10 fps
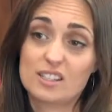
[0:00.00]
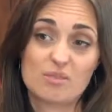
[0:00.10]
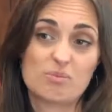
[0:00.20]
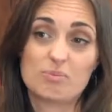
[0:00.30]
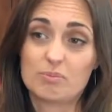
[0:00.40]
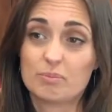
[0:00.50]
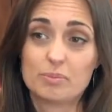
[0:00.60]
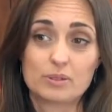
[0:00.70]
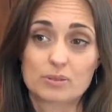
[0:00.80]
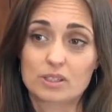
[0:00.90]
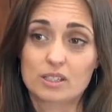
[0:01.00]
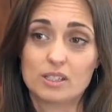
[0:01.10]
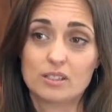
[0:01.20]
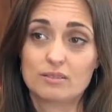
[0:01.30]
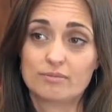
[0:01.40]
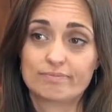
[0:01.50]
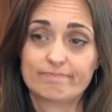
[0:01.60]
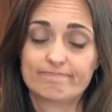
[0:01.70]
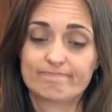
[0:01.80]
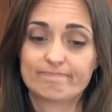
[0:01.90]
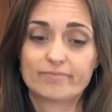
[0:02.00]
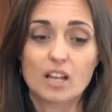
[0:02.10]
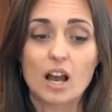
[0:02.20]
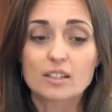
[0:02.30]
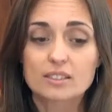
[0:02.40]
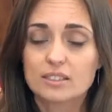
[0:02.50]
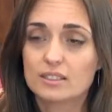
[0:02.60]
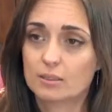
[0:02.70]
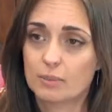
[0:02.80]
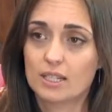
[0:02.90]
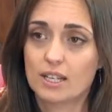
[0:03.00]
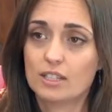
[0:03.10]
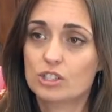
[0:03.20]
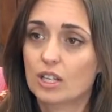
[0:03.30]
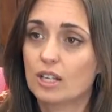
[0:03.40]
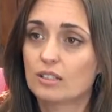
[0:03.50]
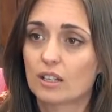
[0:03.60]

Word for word: They've been really nasty to me and AJ,